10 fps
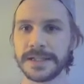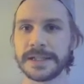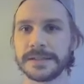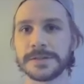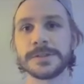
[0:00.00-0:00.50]

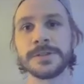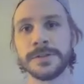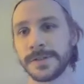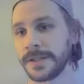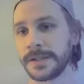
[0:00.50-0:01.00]
and
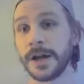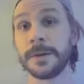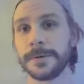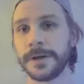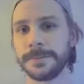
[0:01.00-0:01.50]
using
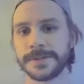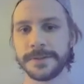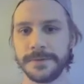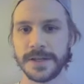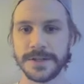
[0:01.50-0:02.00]
Arbor Up
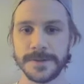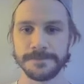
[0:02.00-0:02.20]
to finish.